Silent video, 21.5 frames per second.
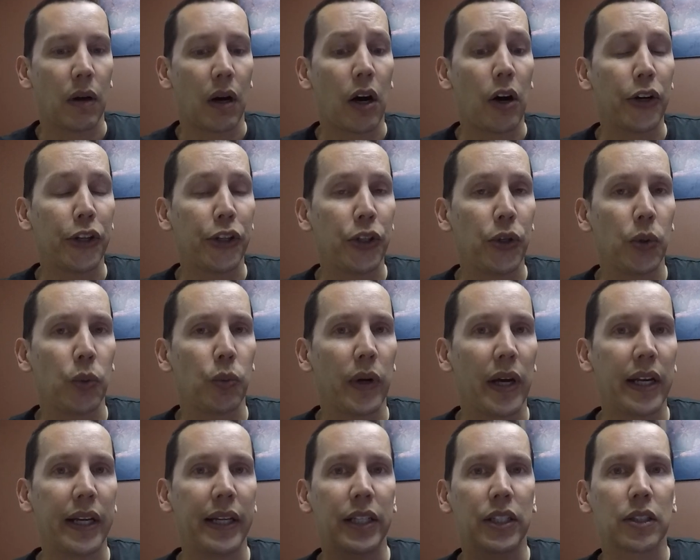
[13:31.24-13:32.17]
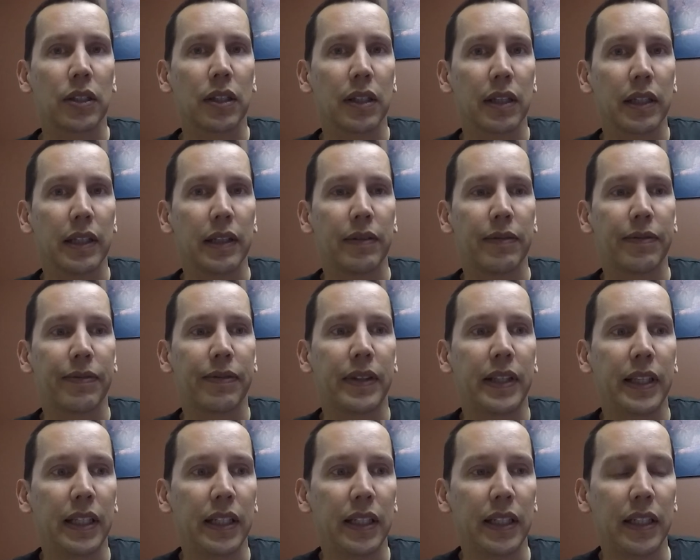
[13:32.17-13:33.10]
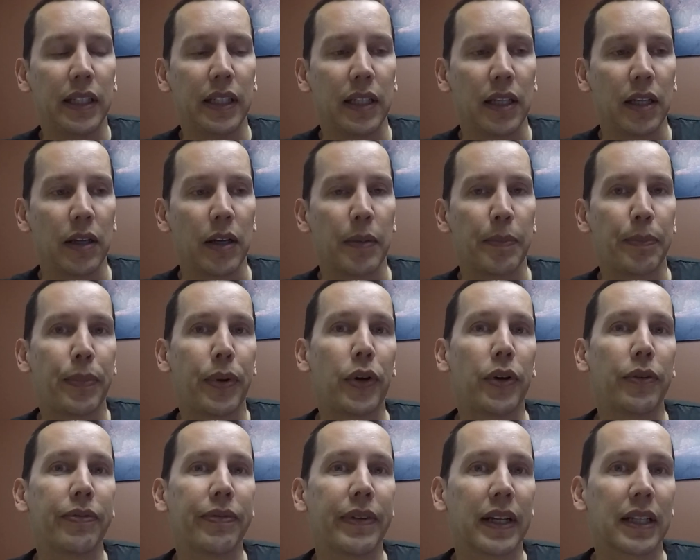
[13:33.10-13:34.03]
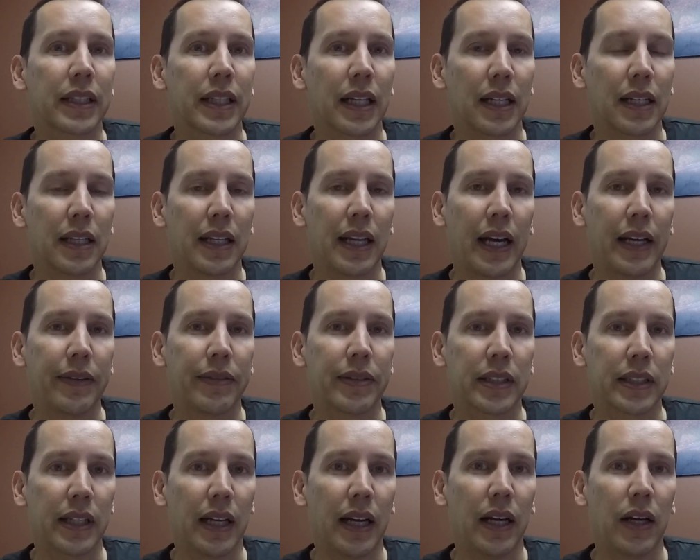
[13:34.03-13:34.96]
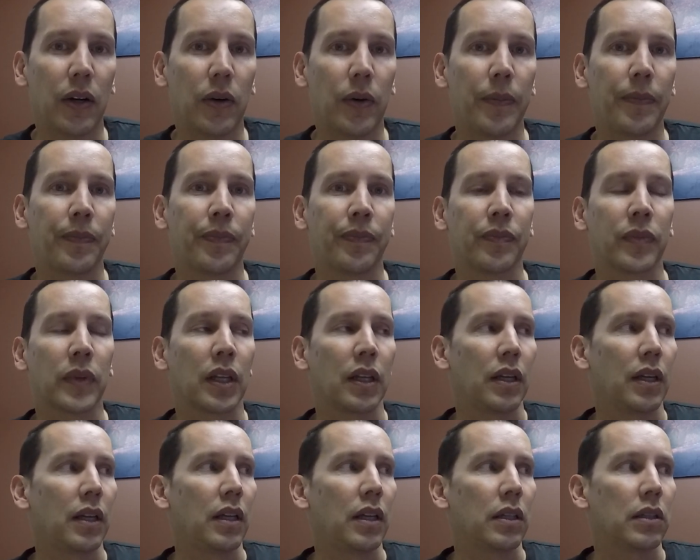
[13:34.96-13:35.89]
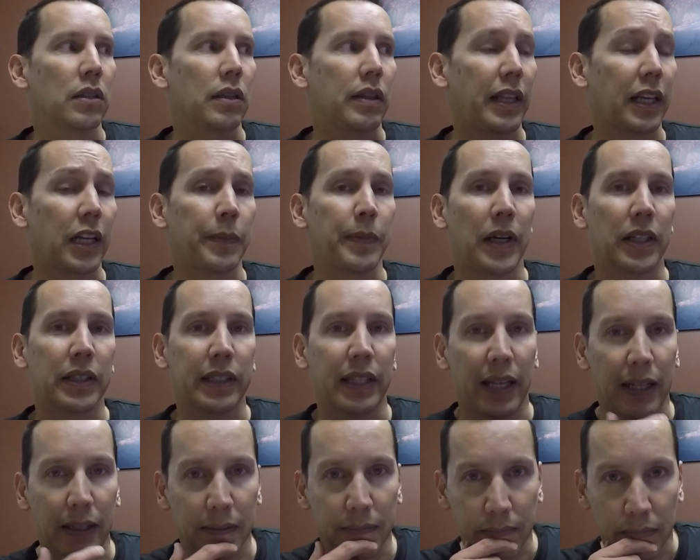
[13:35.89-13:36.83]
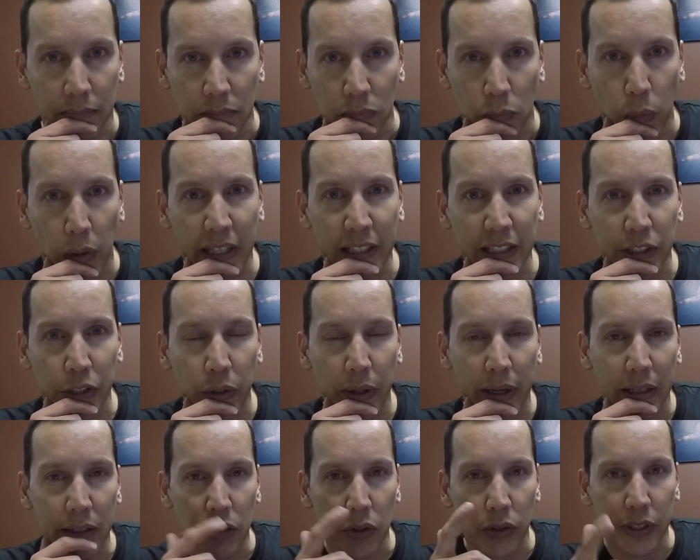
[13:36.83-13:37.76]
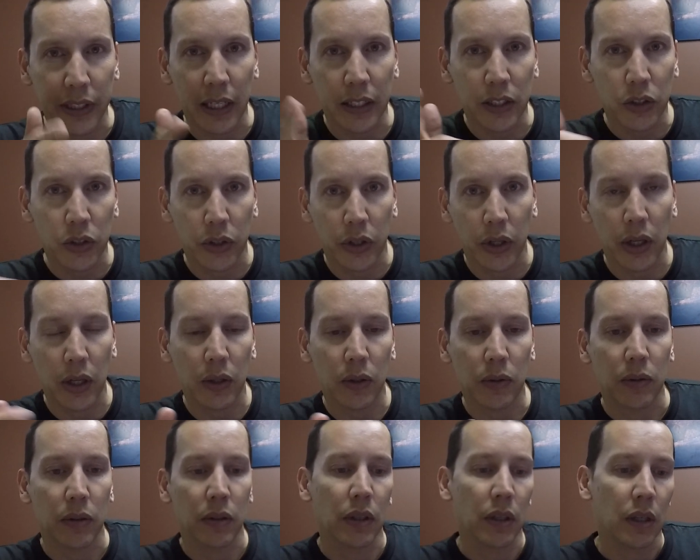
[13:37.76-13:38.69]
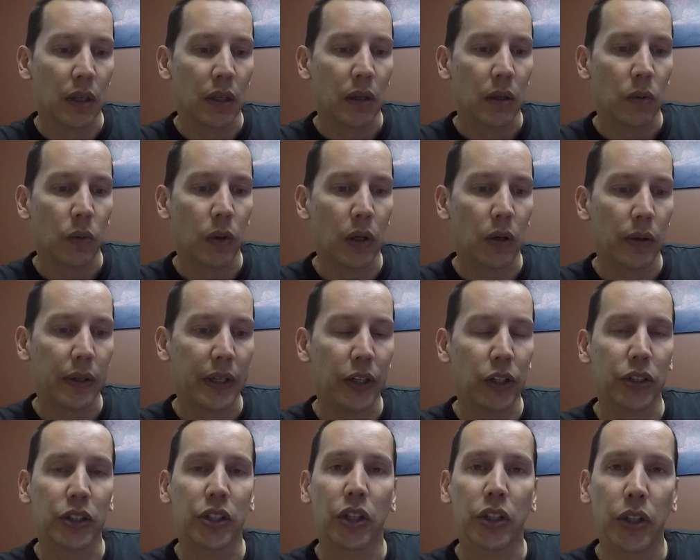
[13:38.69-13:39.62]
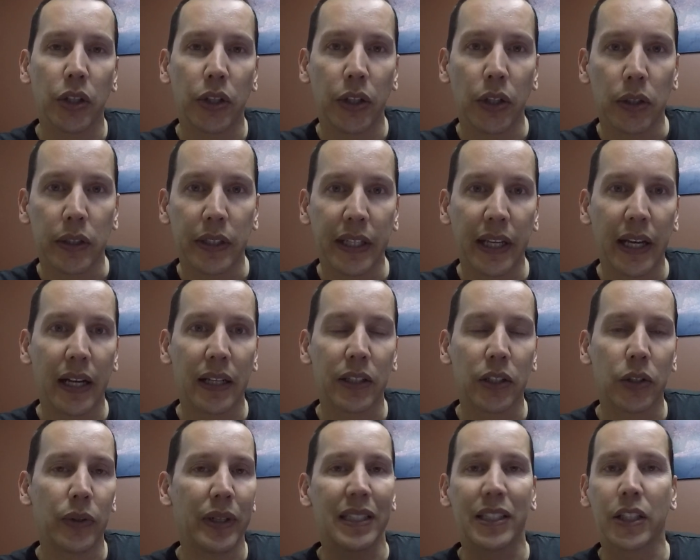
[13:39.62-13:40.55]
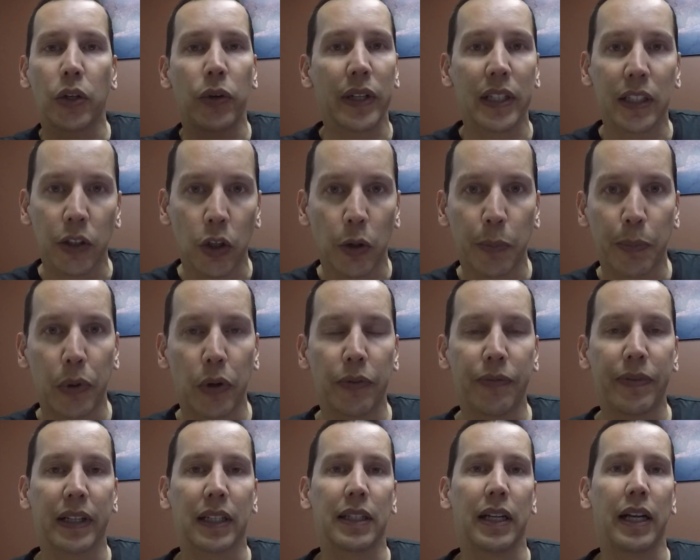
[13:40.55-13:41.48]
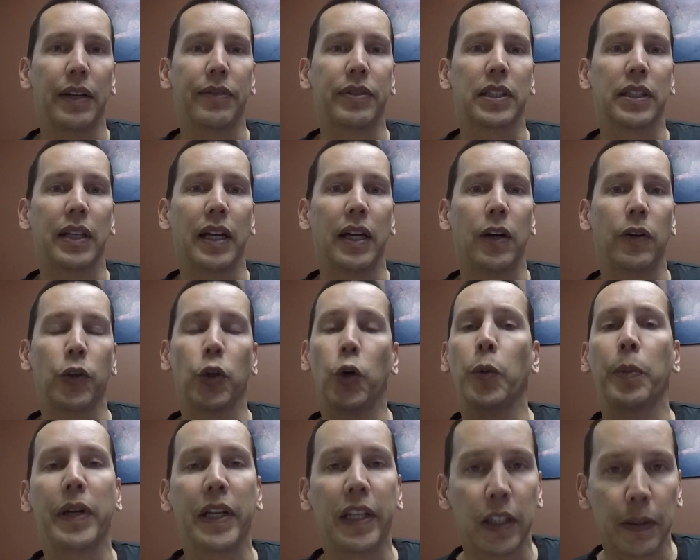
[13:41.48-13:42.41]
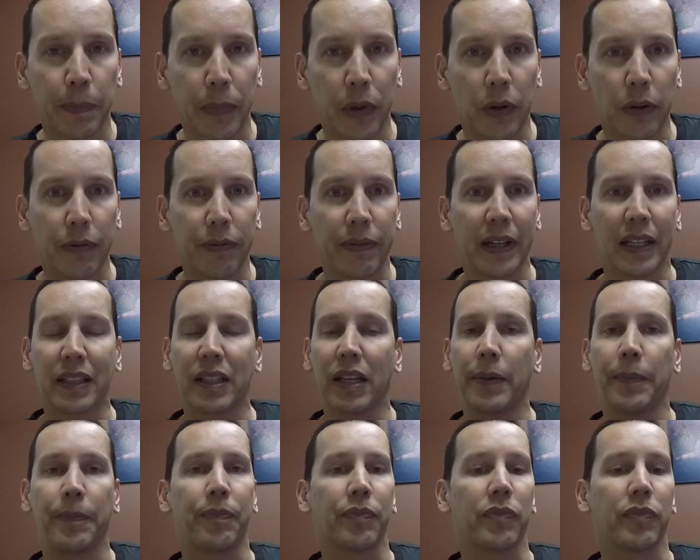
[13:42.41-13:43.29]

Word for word: Are you ready to live the perfect lifestyle? Think about that. What is your answer, yes or no? Well, here's the good news. The answer is there is no perfect lifestyle. Nobody's perfect.